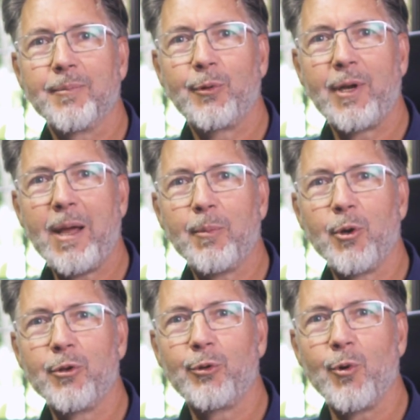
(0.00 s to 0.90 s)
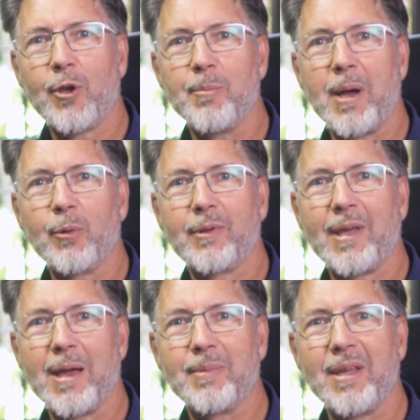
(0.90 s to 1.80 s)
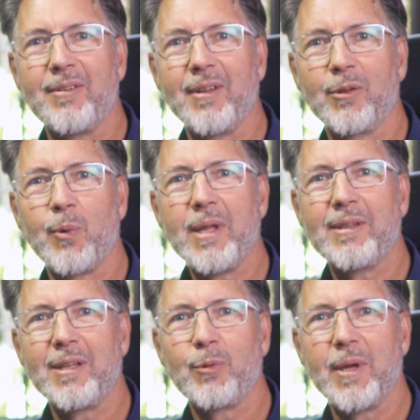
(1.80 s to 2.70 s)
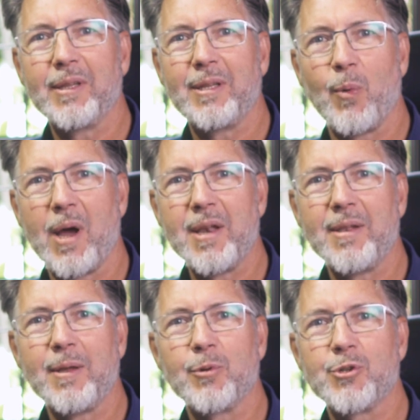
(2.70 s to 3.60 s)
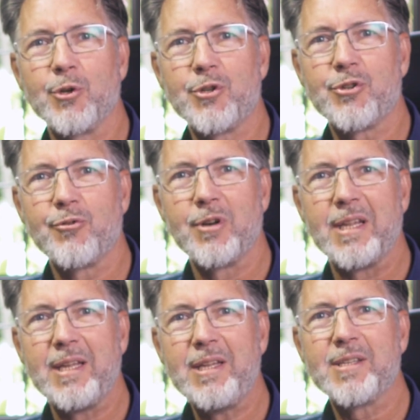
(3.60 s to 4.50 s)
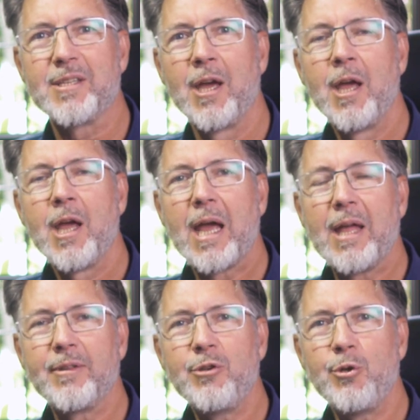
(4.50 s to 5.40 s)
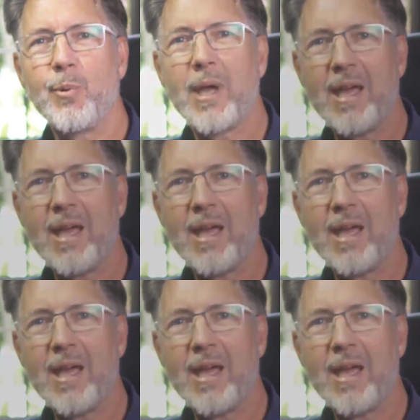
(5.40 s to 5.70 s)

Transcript: Today I'm going to talk about Camtasia 2021 that was just released and the new